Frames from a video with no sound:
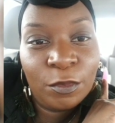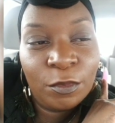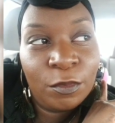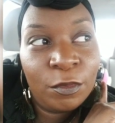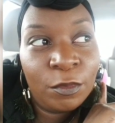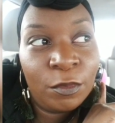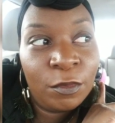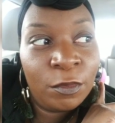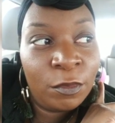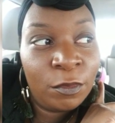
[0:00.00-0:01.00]

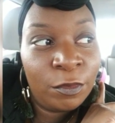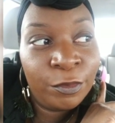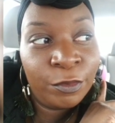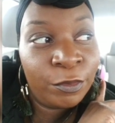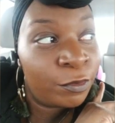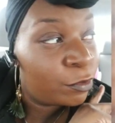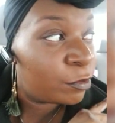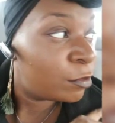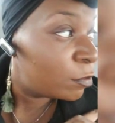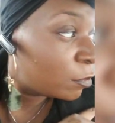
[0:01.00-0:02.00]

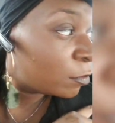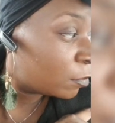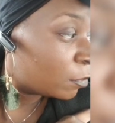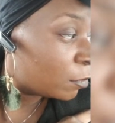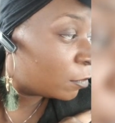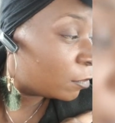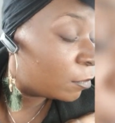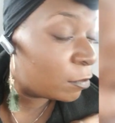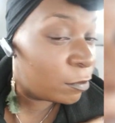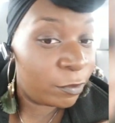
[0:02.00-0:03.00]

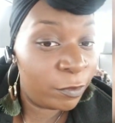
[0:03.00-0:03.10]
Nobody speaks.